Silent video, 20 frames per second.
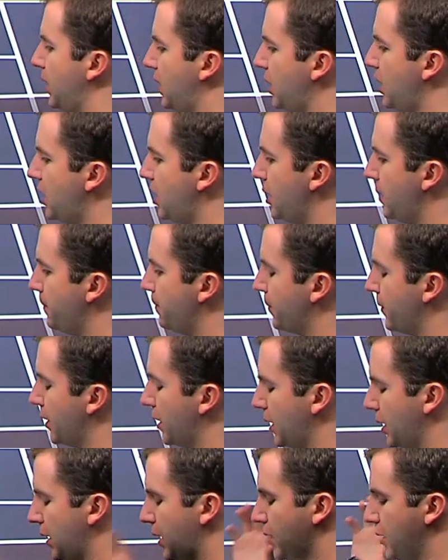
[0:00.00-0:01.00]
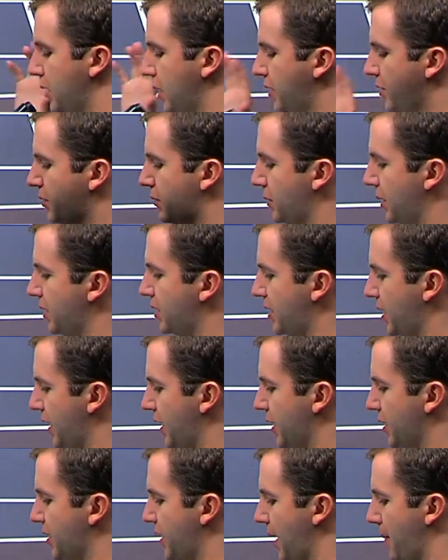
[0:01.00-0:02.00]
let's
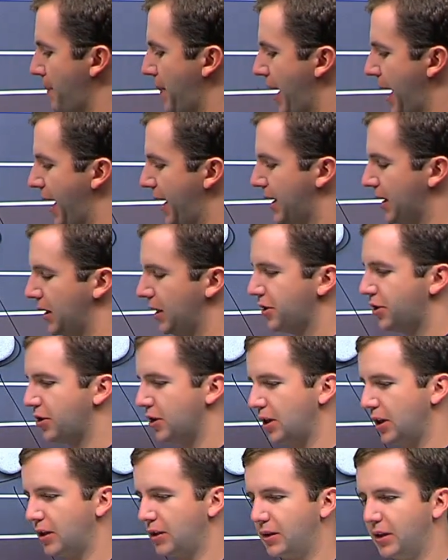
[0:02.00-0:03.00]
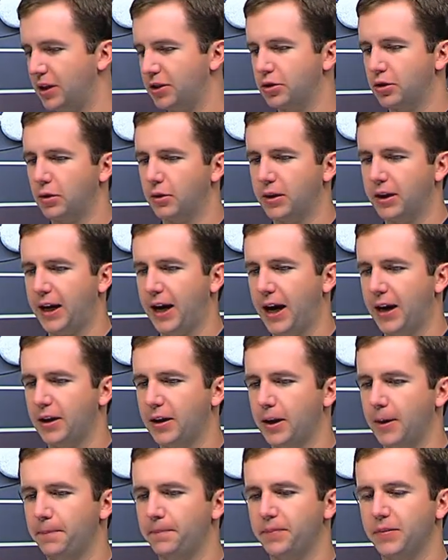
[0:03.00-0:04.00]
take a step back and let's look at
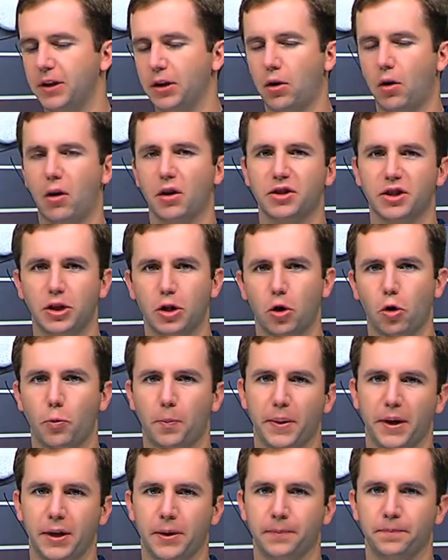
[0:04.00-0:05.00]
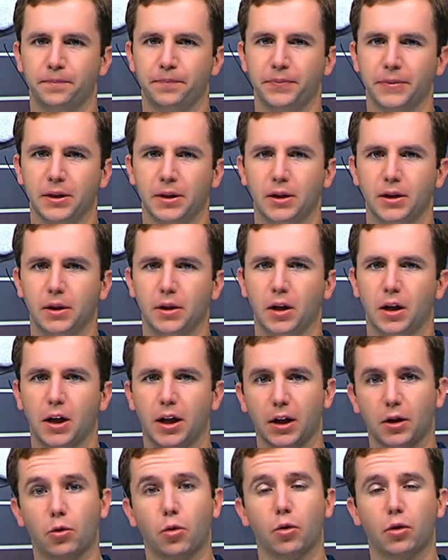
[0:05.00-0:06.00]
the Aussie Open
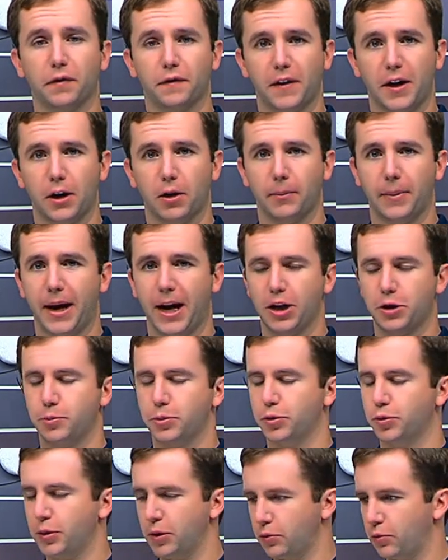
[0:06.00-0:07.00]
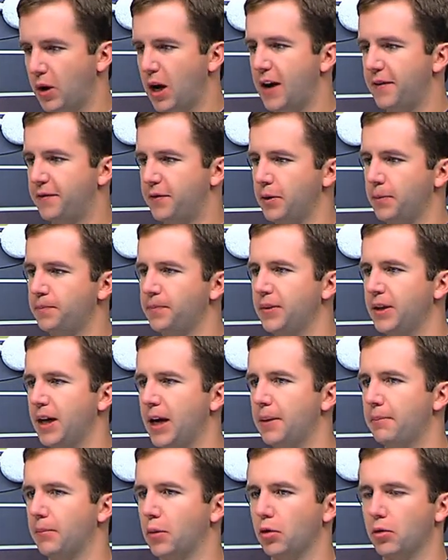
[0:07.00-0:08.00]
quarterfinal match between Rafa
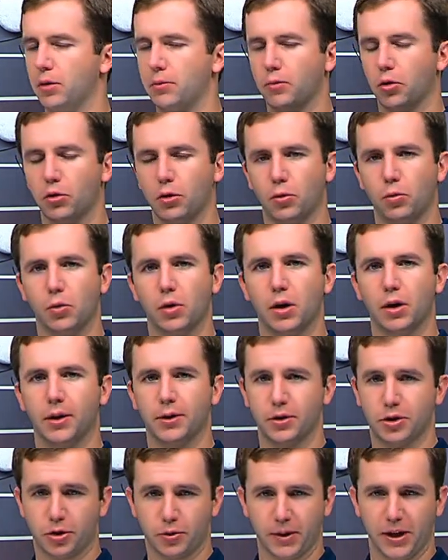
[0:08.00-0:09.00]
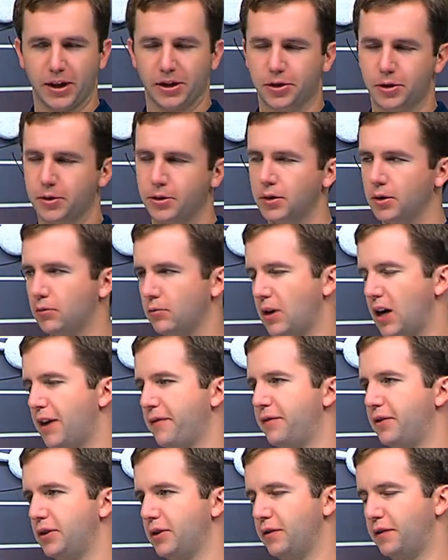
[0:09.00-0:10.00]
and Murray. Murray won in straights.
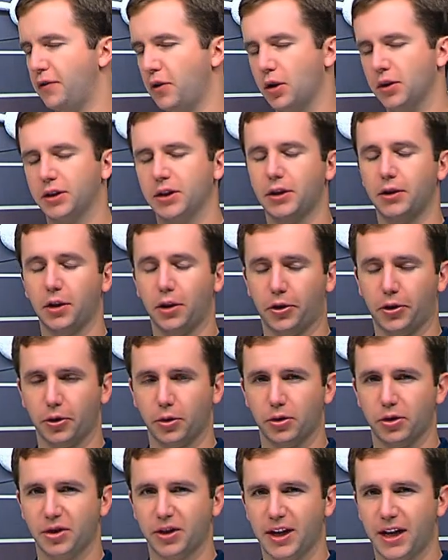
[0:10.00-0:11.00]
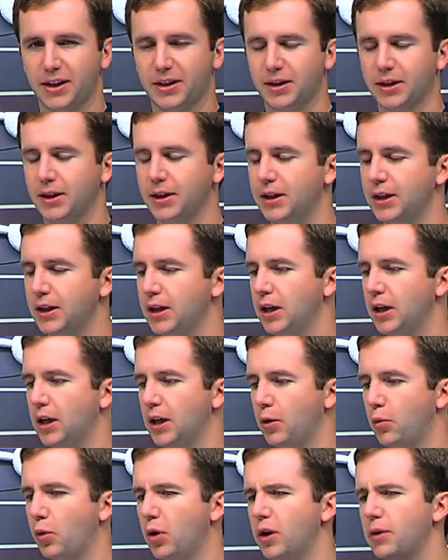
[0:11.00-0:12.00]
Rafa defaulted in the 3rd set.
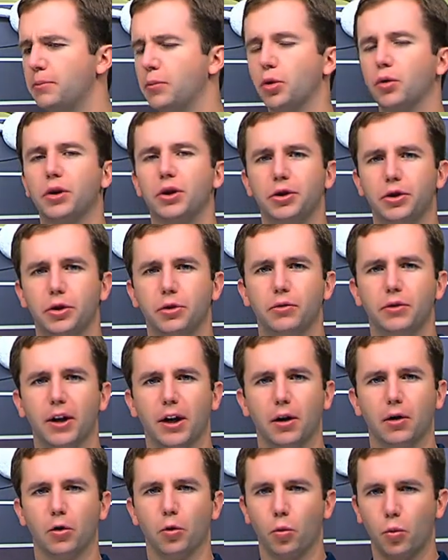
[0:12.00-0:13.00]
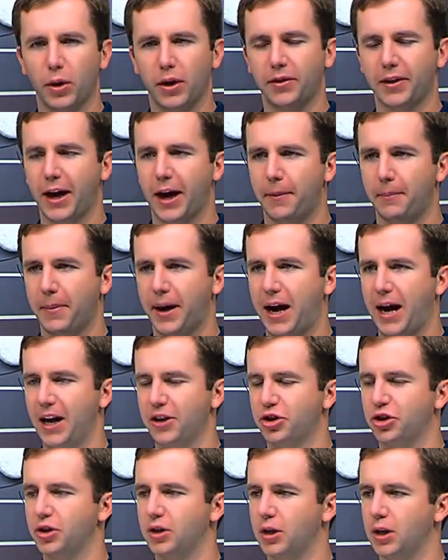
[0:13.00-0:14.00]
What did Murray do there to win that
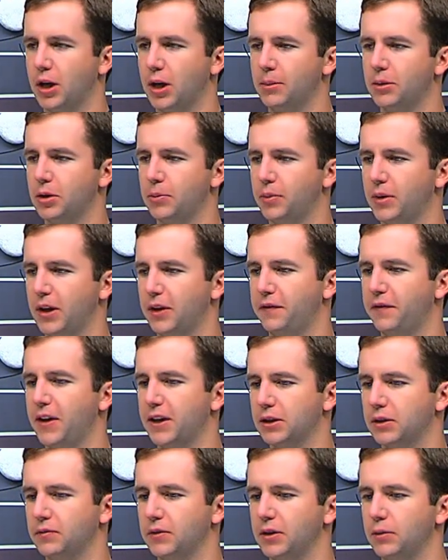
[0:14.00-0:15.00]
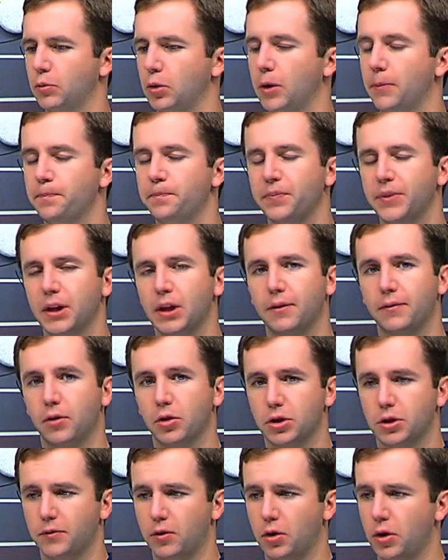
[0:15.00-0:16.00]
match and to play effectively? Well,
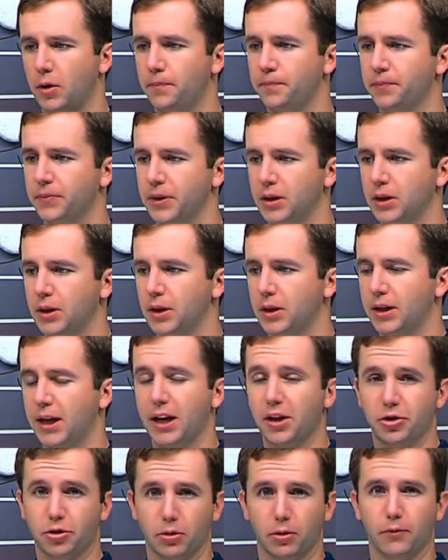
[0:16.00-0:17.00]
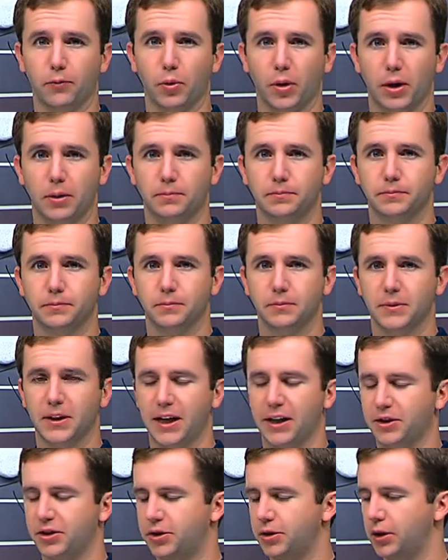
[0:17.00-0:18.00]
first of all, got to serve well.
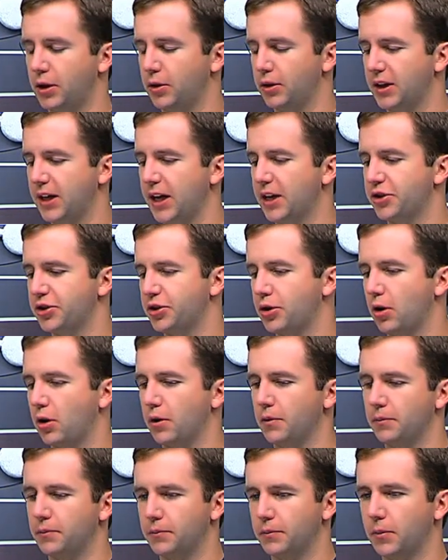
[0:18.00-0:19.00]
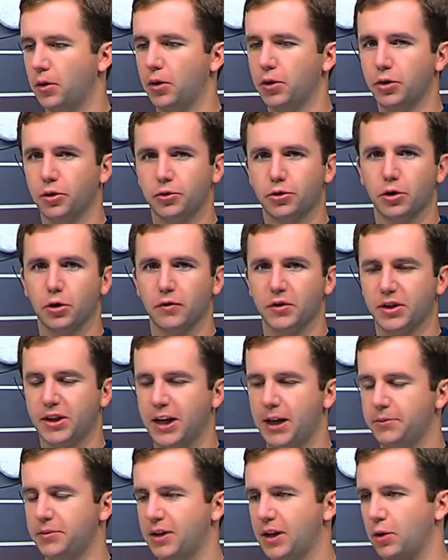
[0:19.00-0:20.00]
That's, you got to start on your service
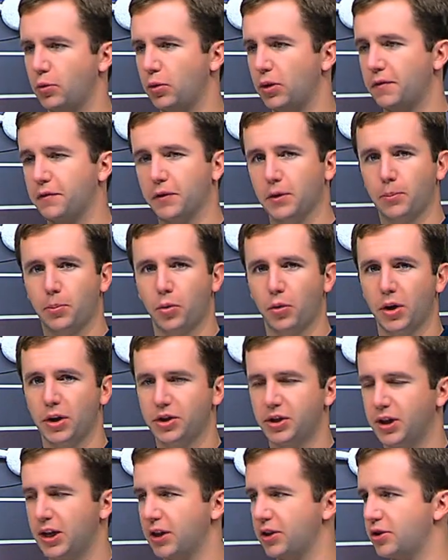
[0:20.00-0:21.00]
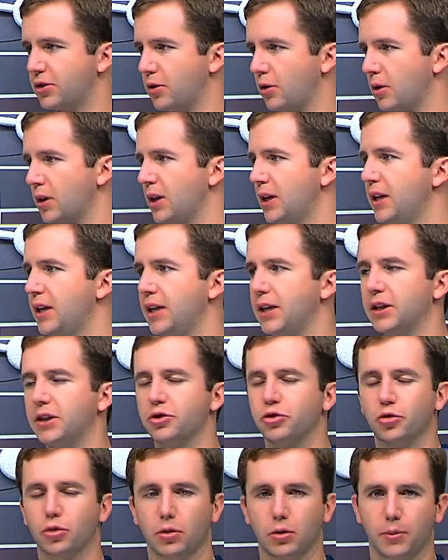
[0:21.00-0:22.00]
games. You got to win free points. You got to start in
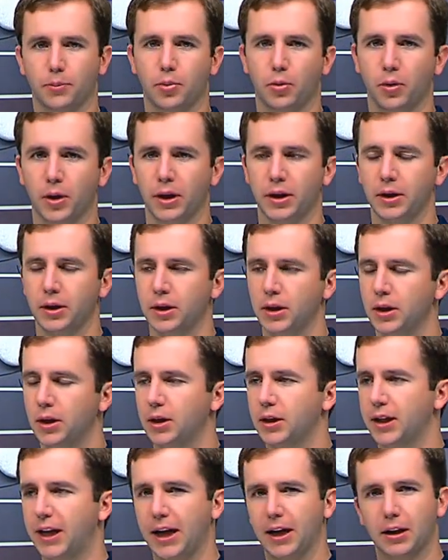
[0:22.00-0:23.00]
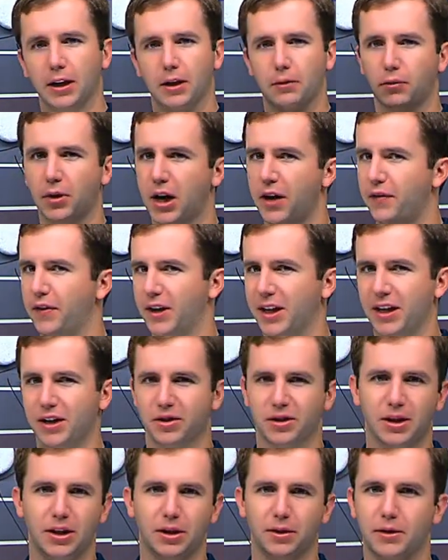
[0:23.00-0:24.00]
control of the point. Can't let Rafa get
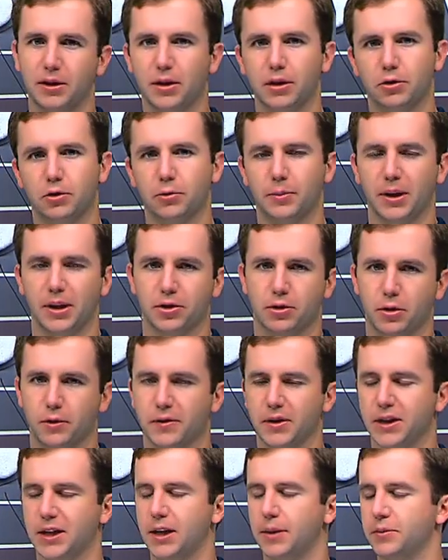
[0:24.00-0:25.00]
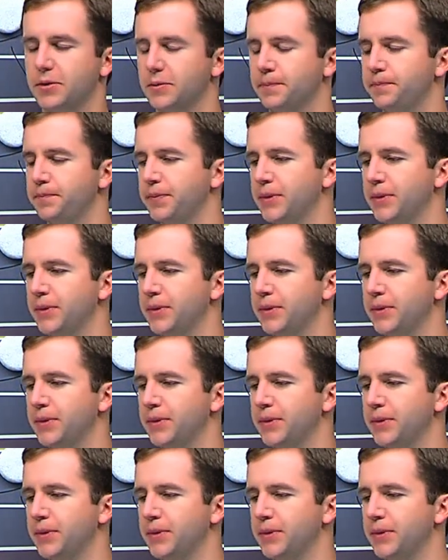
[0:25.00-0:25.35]
his teeth into too many service games.